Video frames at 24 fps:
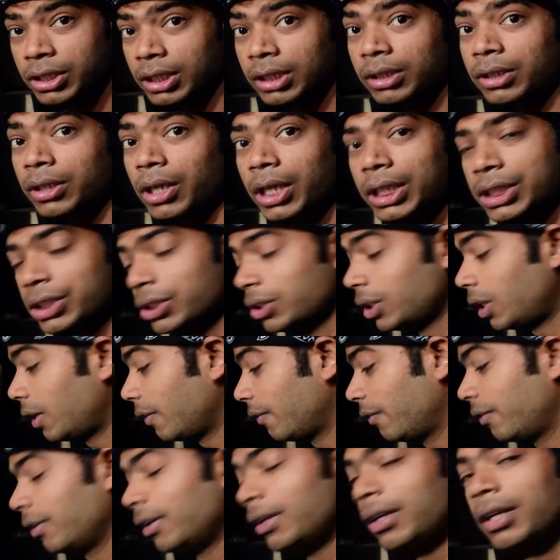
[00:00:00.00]
and lots
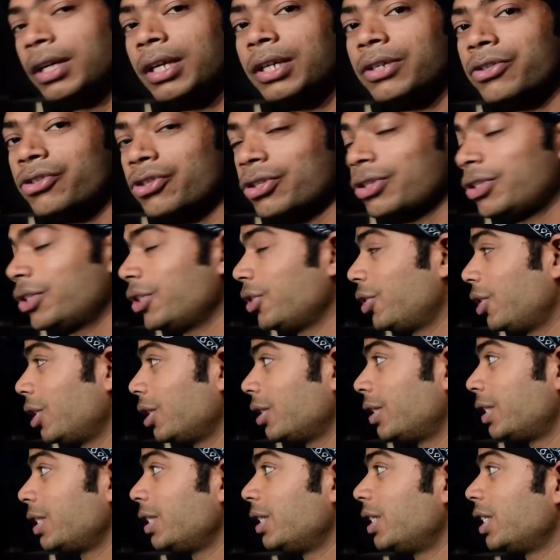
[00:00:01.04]
of
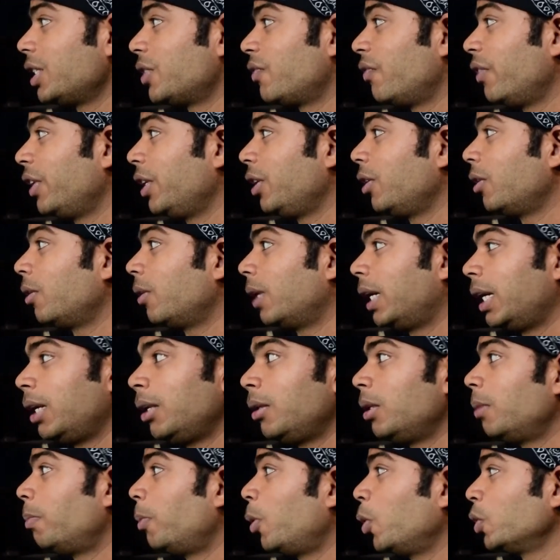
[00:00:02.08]
transitions in this video,
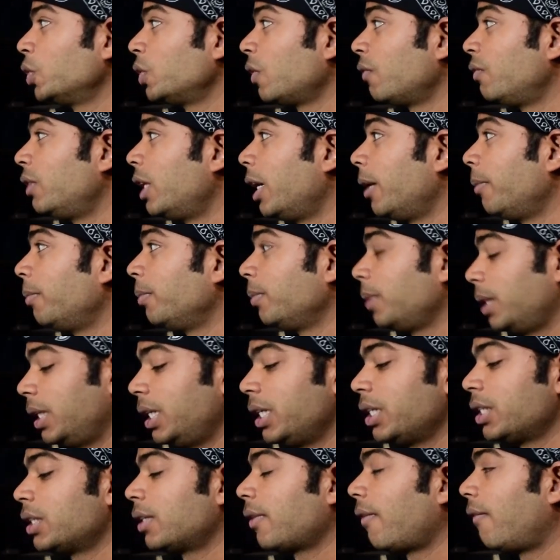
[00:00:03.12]
and most of them
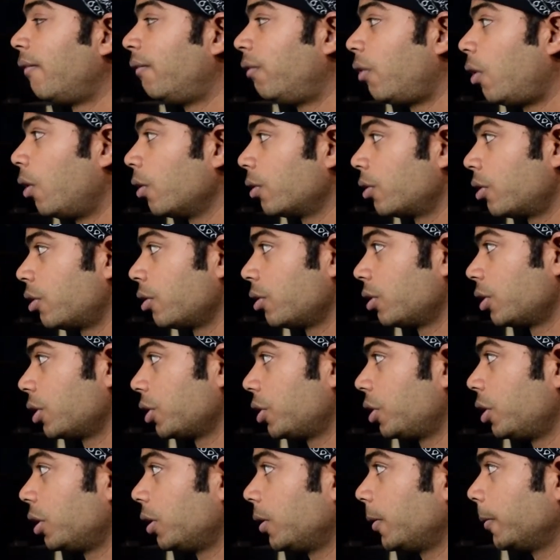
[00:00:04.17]
is fog
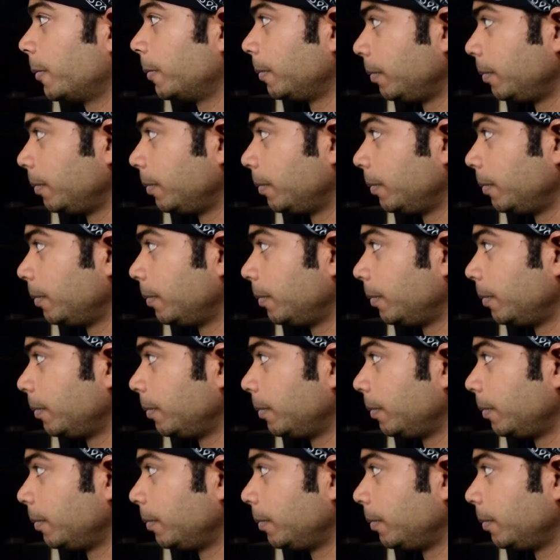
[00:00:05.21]
transition,